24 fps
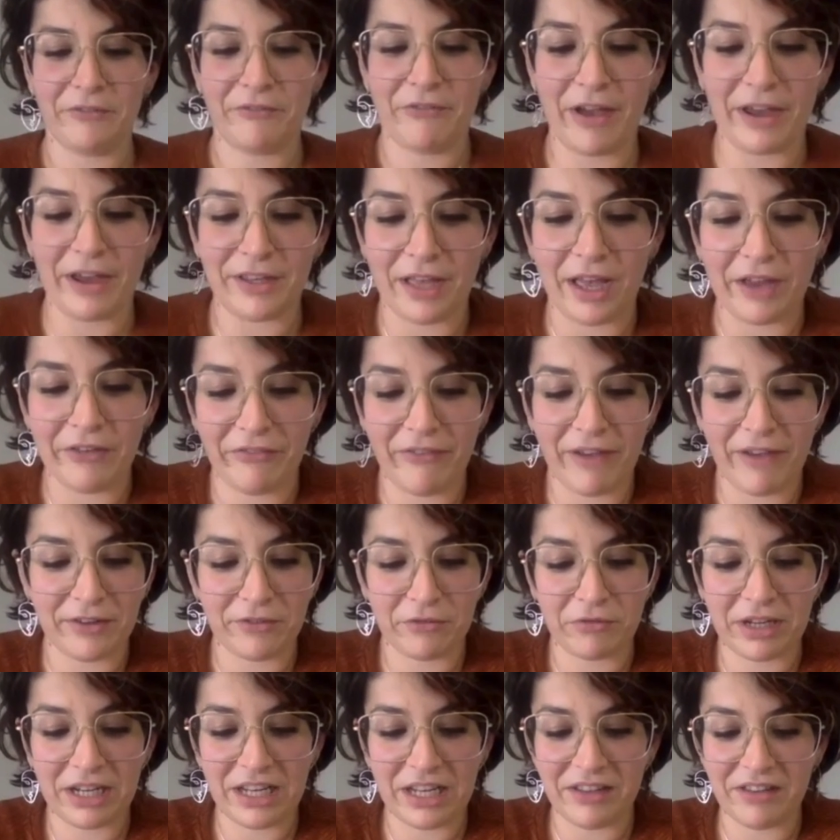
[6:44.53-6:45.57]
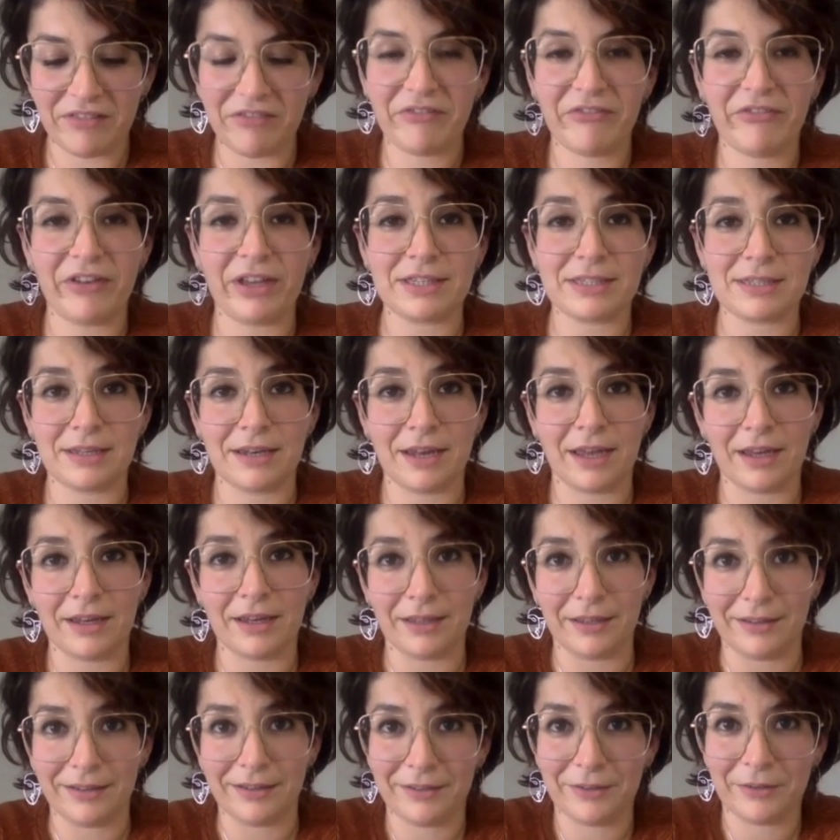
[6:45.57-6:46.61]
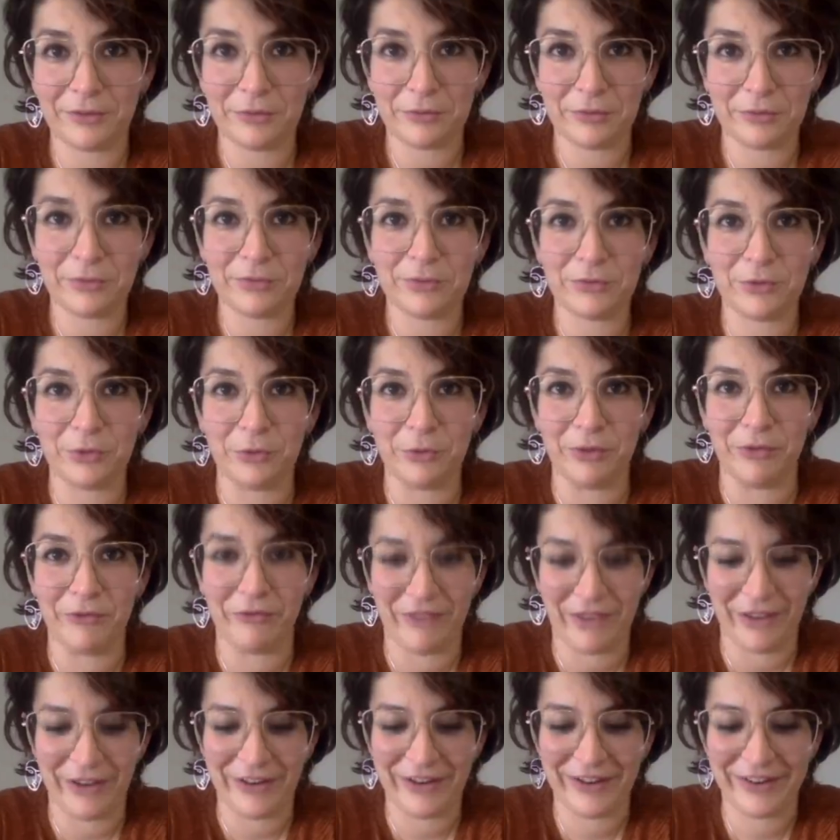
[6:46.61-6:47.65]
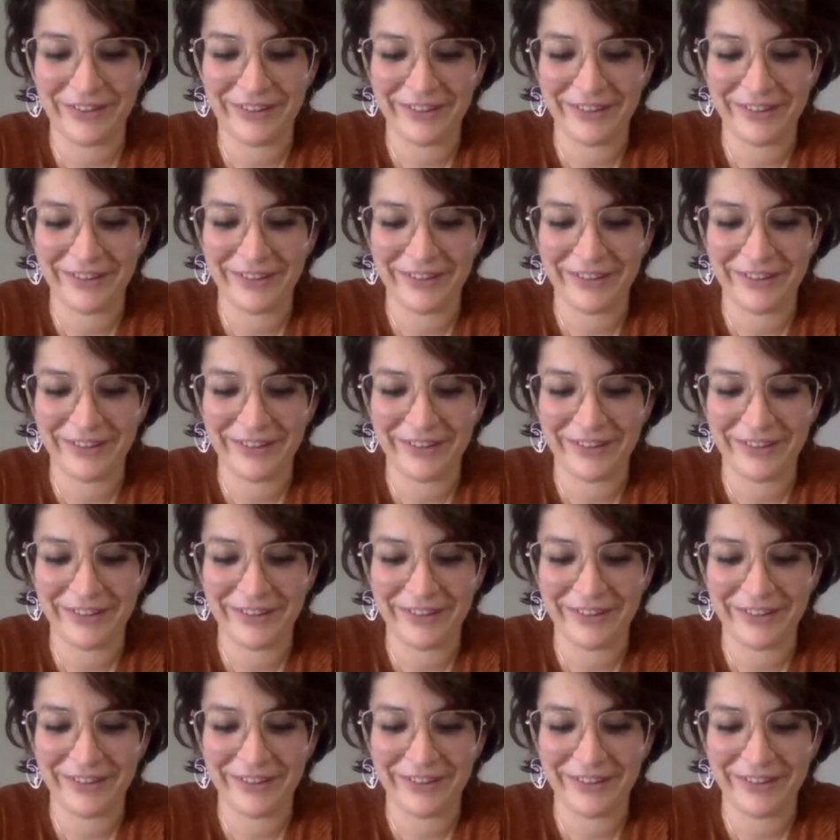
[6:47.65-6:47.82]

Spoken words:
I find really fascinating, to be fair.